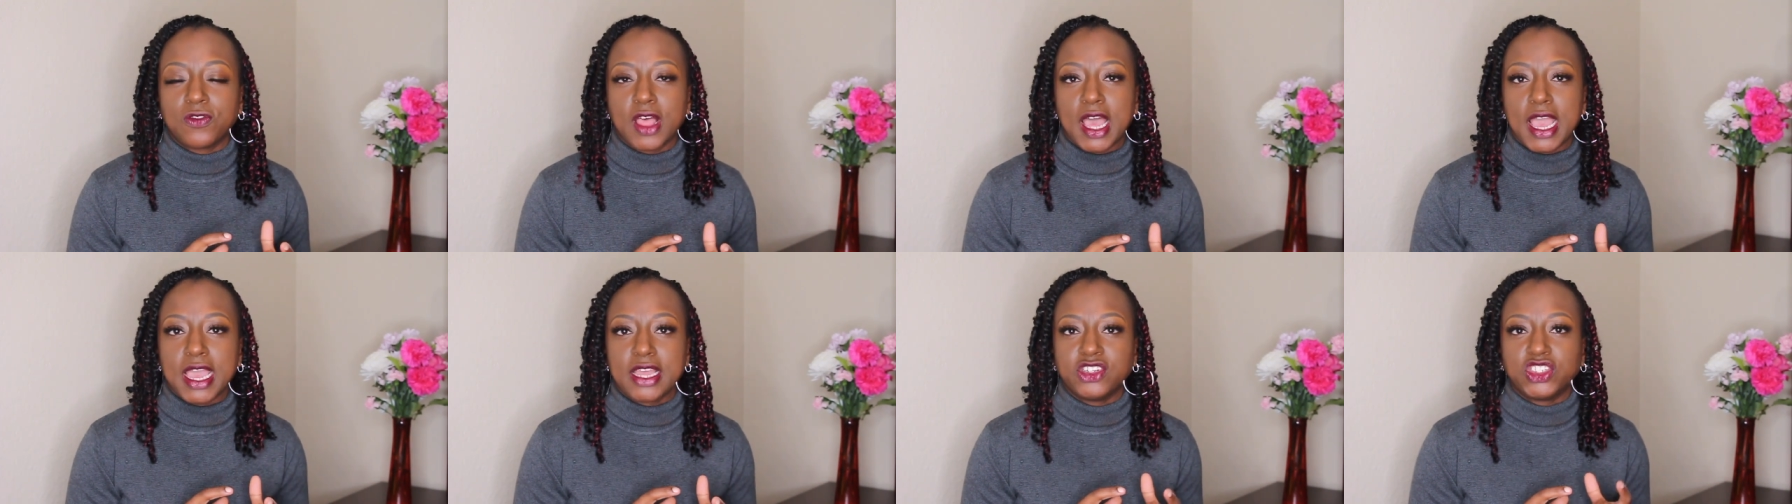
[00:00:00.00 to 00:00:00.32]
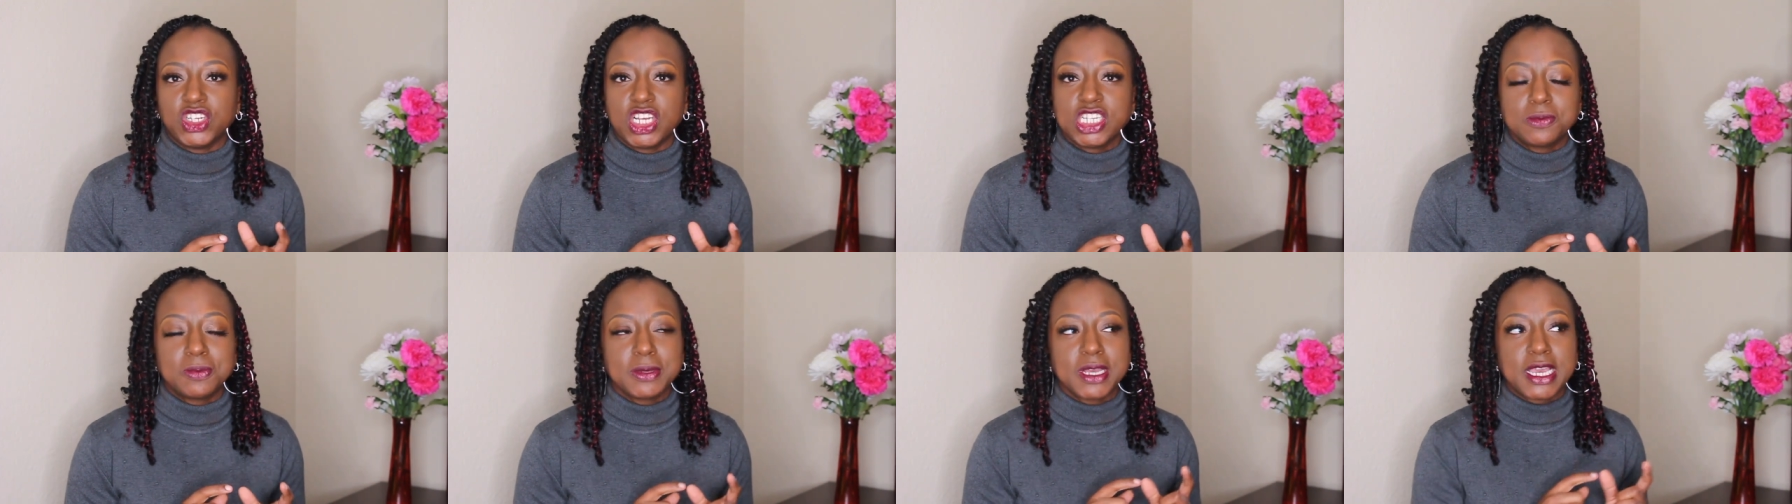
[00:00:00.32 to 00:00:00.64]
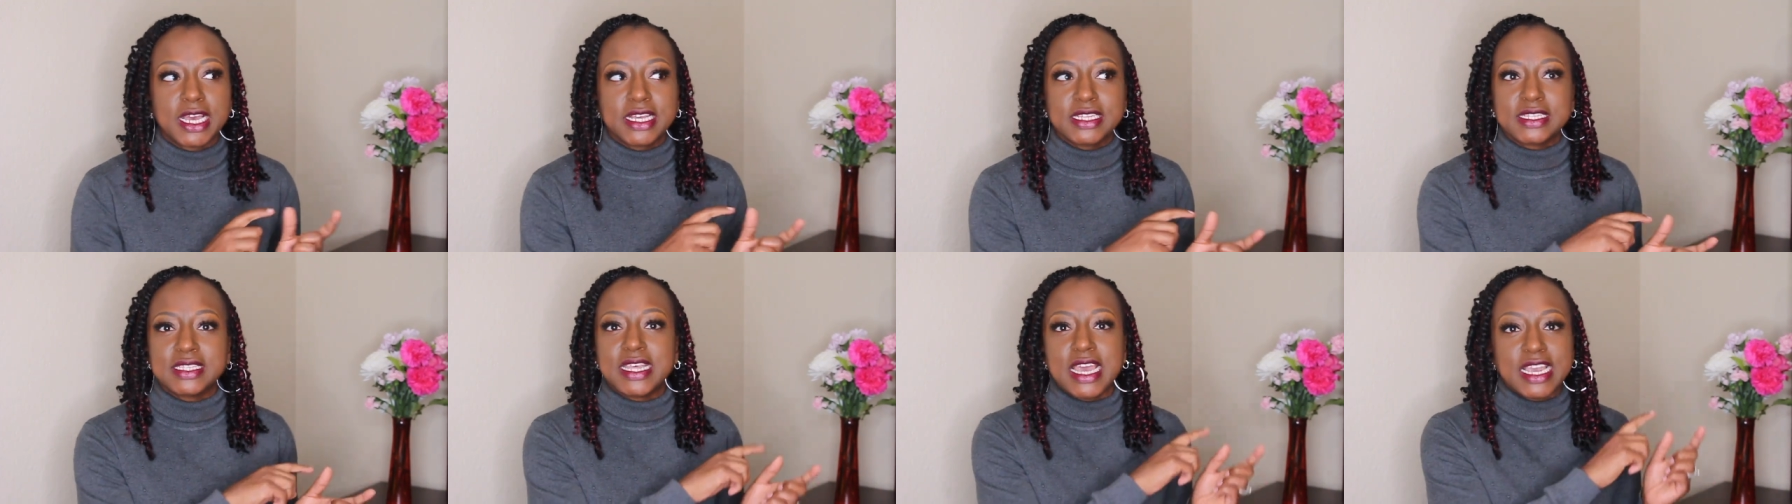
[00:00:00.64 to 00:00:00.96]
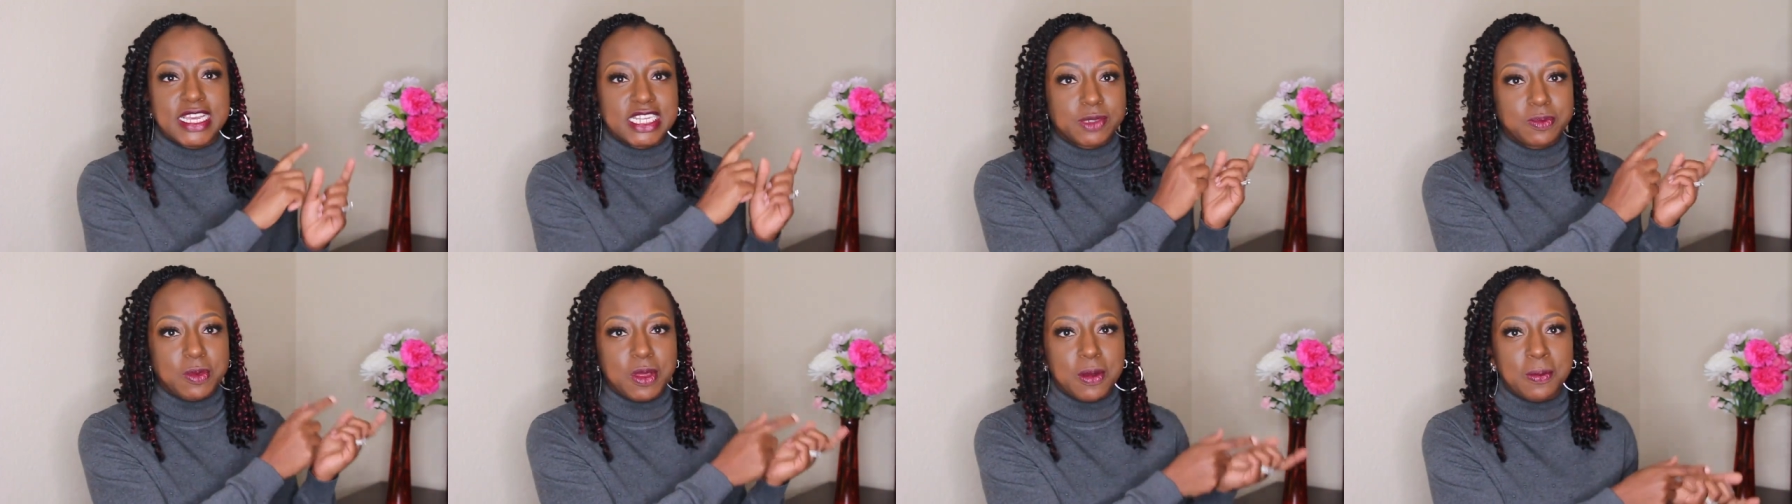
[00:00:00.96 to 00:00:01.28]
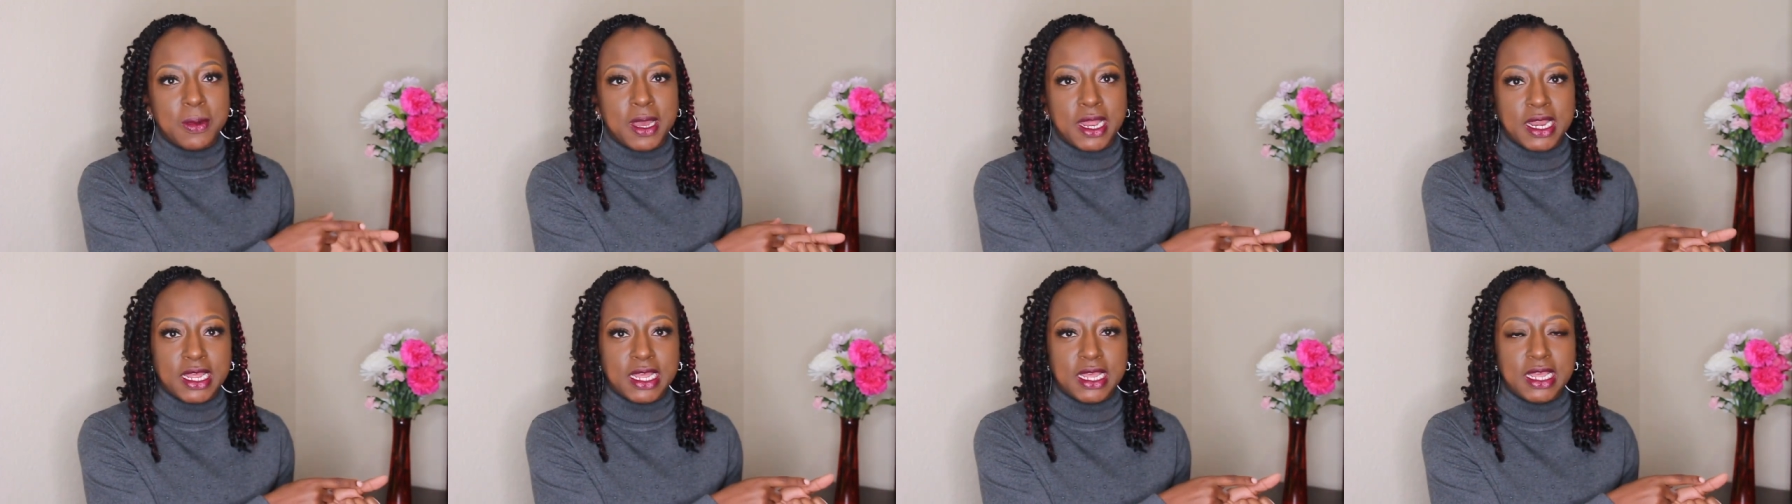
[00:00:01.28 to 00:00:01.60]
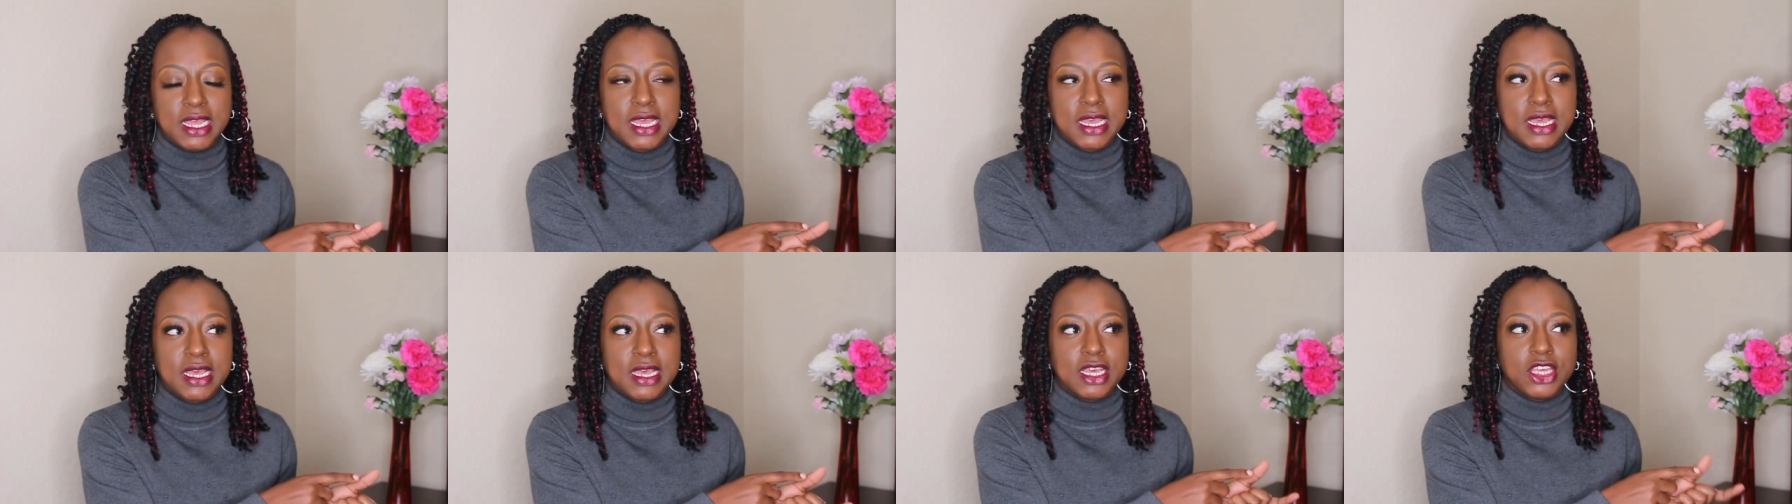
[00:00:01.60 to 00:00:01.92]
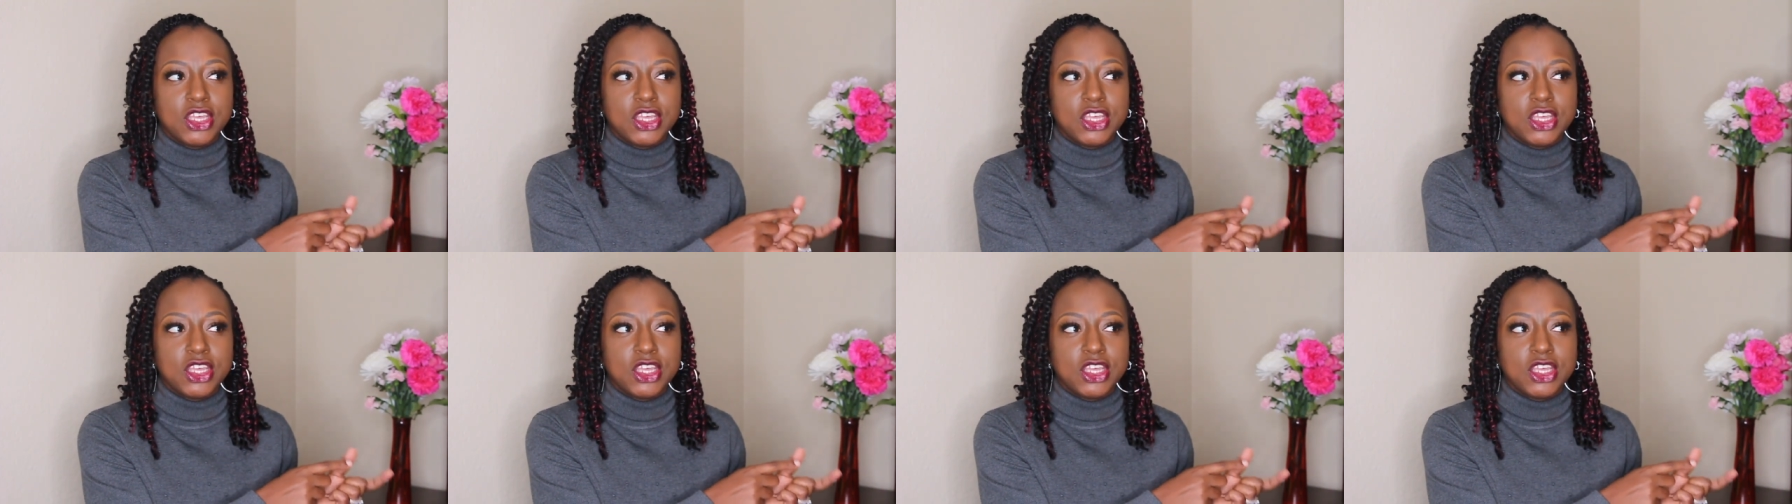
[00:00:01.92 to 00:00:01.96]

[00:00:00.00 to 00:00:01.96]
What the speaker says: Like, just because they spend money,